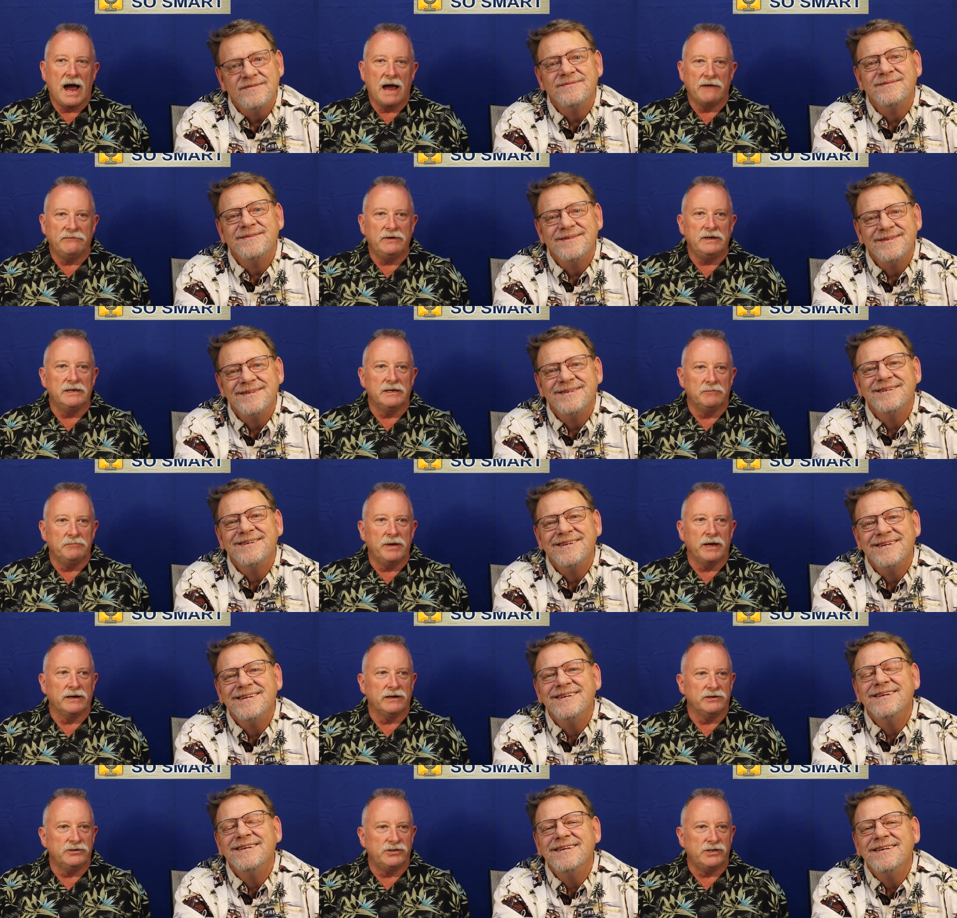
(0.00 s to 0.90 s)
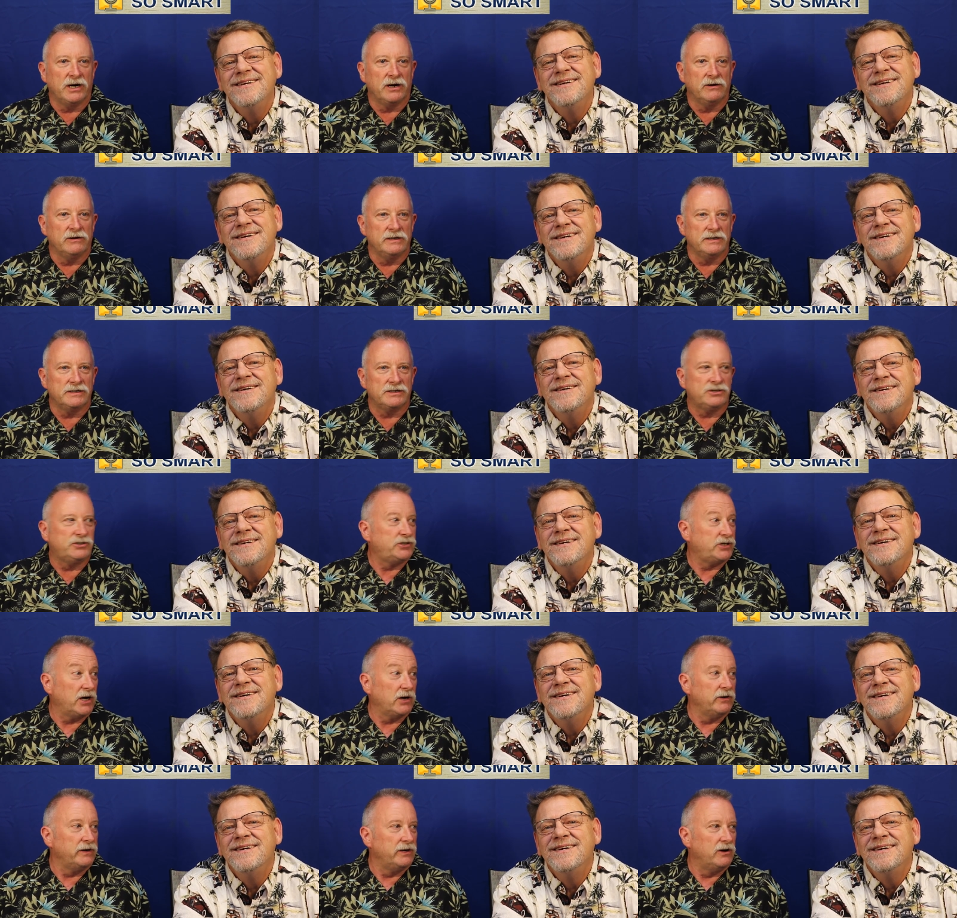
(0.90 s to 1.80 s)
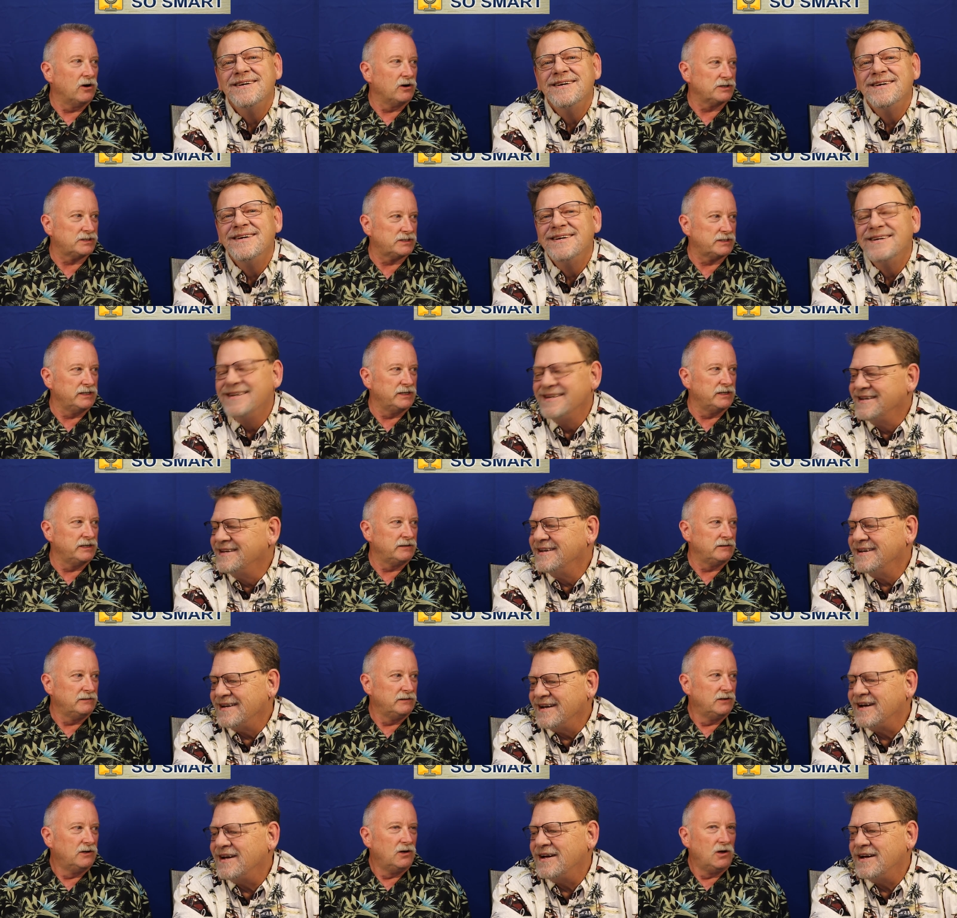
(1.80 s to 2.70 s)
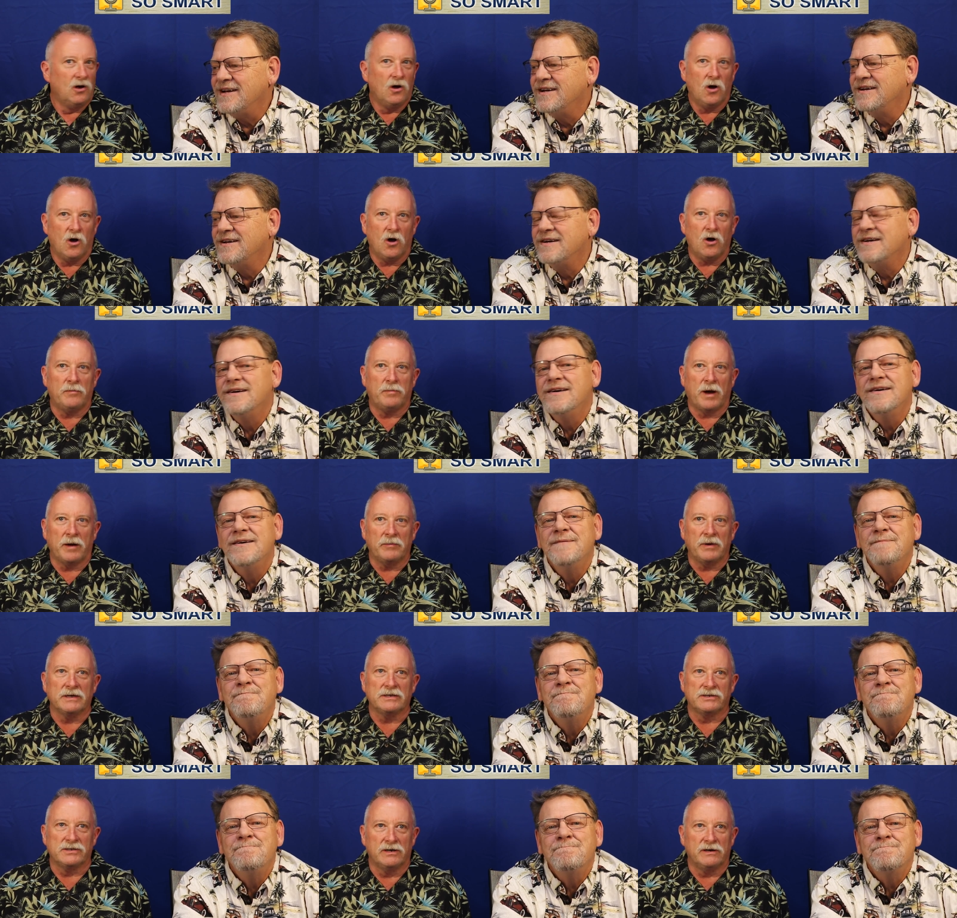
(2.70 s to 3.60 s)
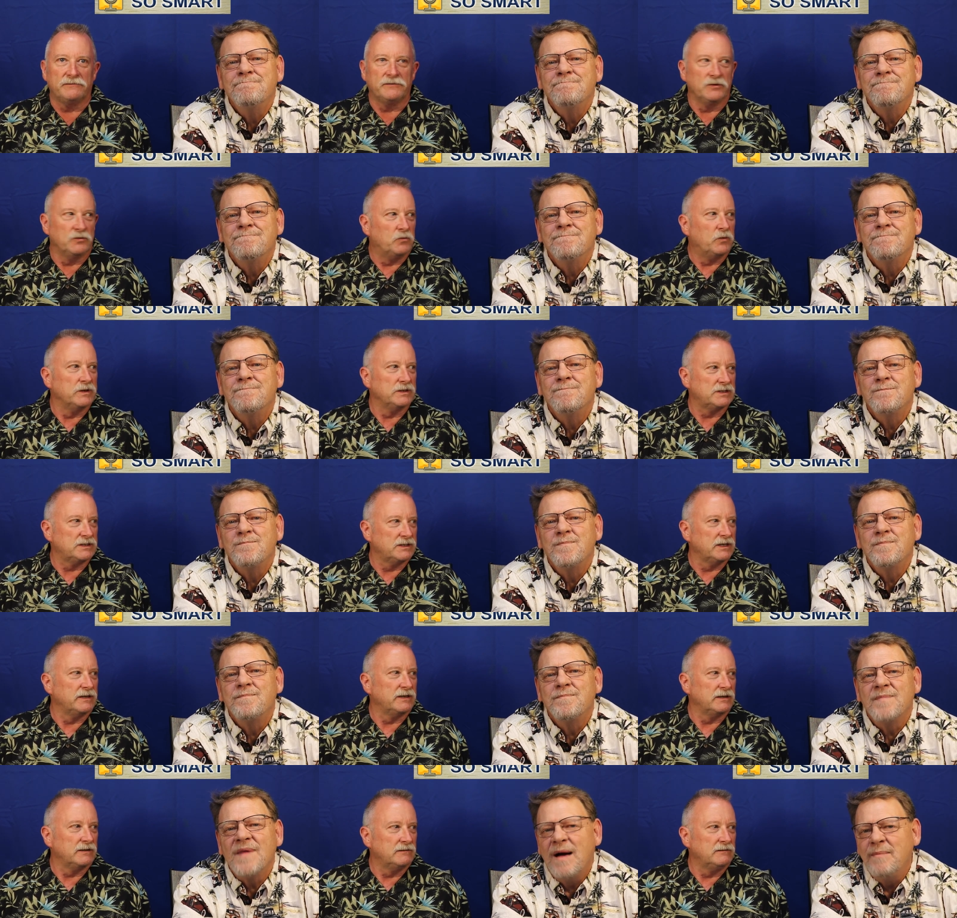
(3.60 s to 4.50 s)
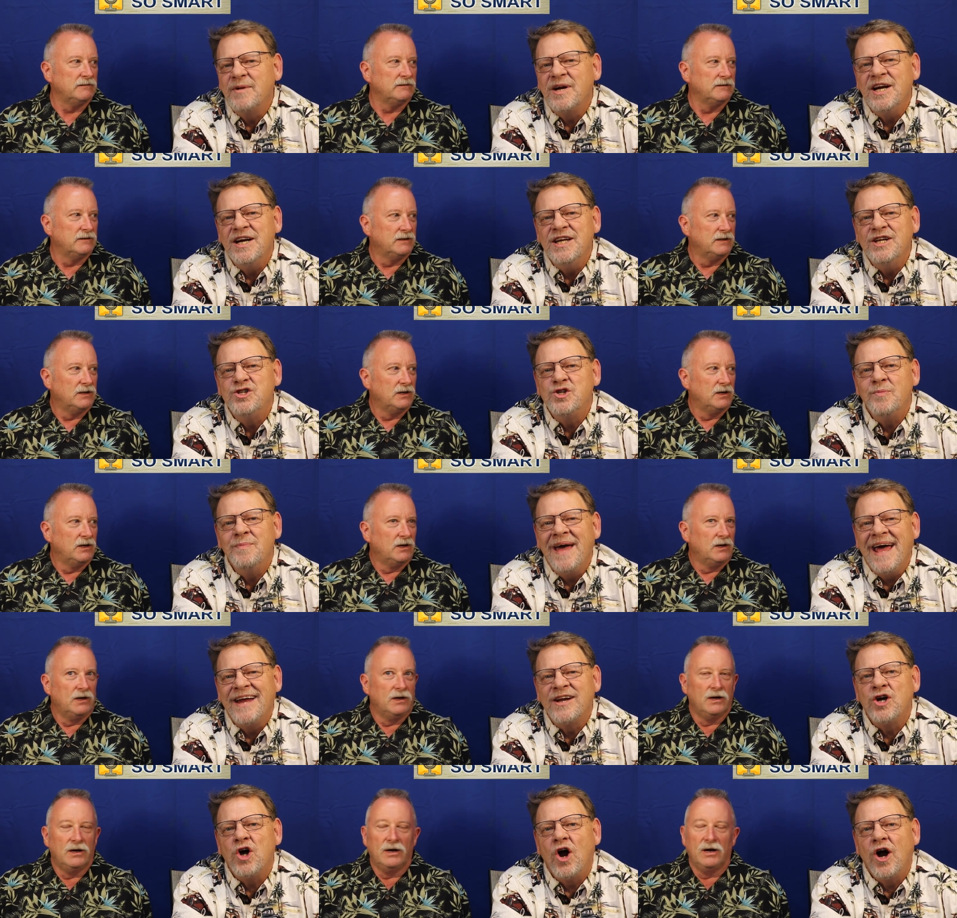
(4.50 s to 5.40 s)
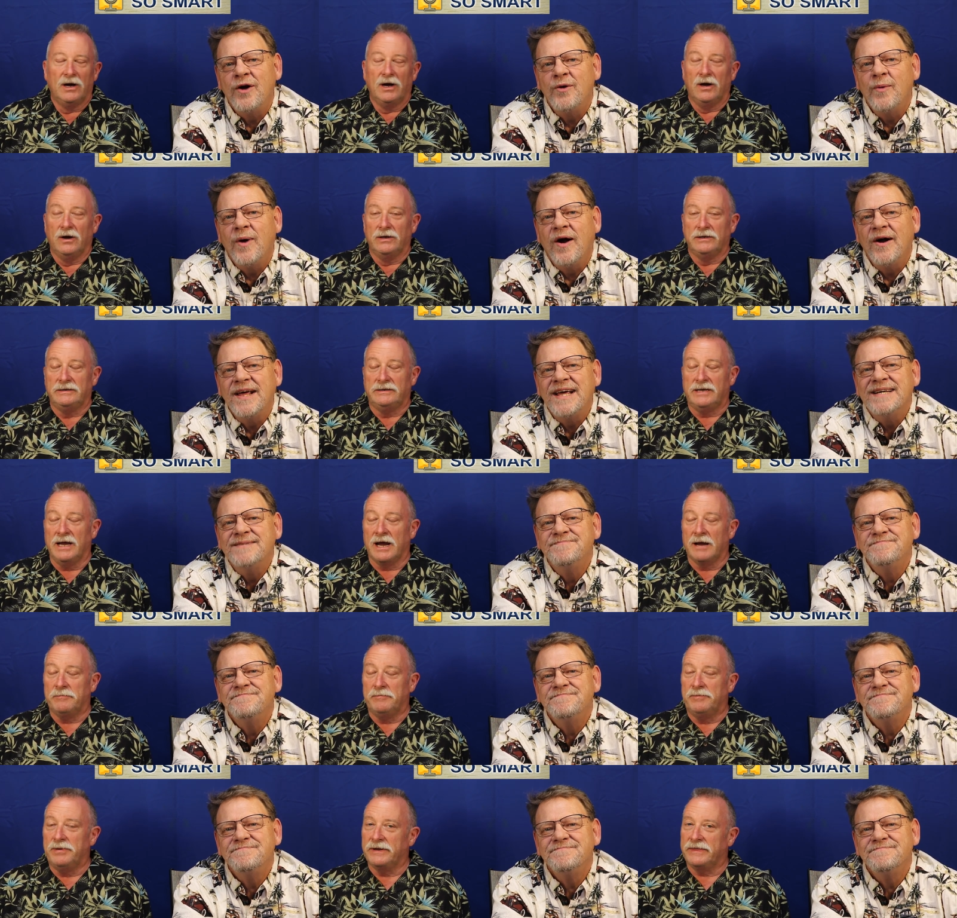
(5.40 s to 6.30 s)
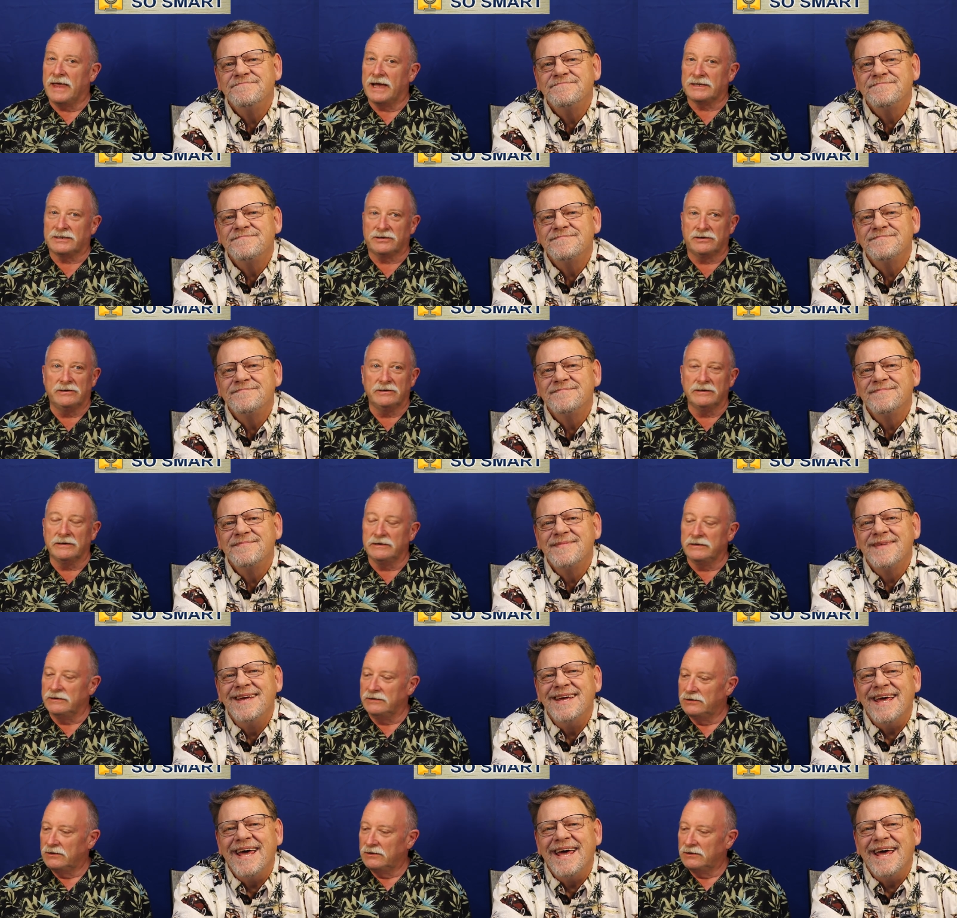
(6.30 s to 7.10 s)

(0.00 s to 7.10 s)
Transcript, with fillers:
Speaker 1: I've eaten a Ben and Jerry's Cherry Garcia uh-huh. all by myself in one sitting. I'm gonna need your man card, Ronnie. Damn, but that's good.